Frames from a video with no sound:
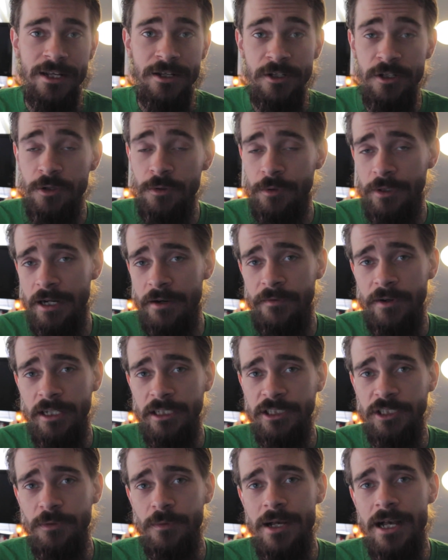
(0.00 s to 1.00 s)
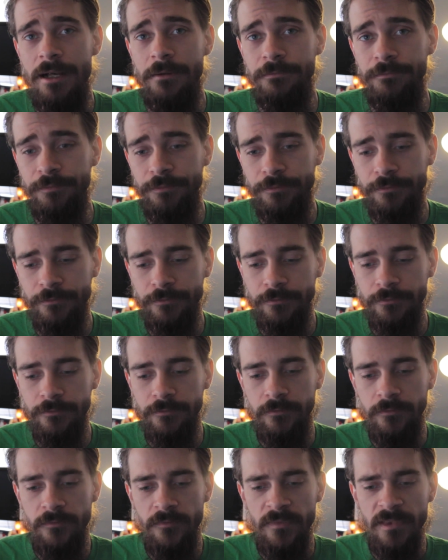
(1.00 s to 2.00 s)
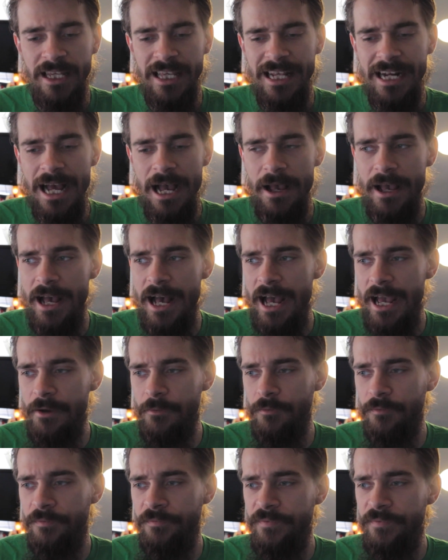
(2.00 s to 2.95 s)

and do whatever else you want. I